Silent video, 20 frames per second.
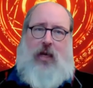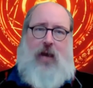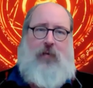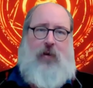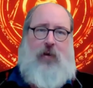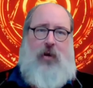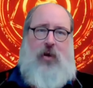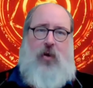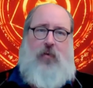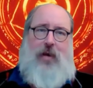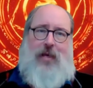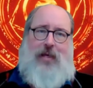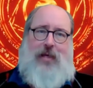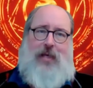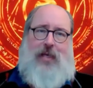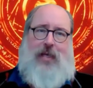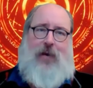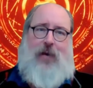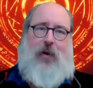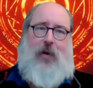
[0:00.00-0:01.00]
having no
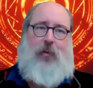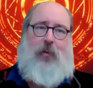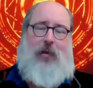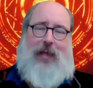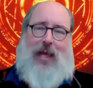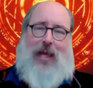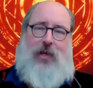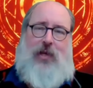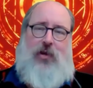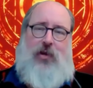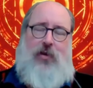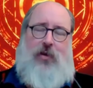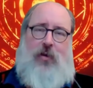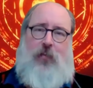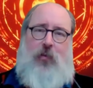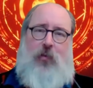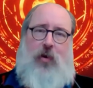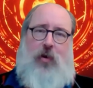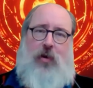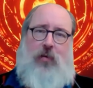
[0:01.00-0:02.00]
necessary
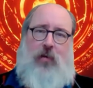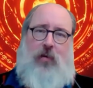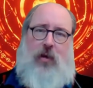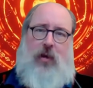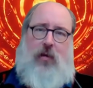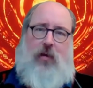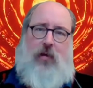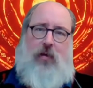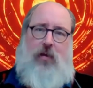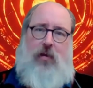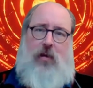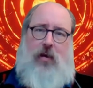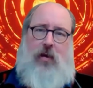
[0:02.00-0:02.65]
relationship one to another.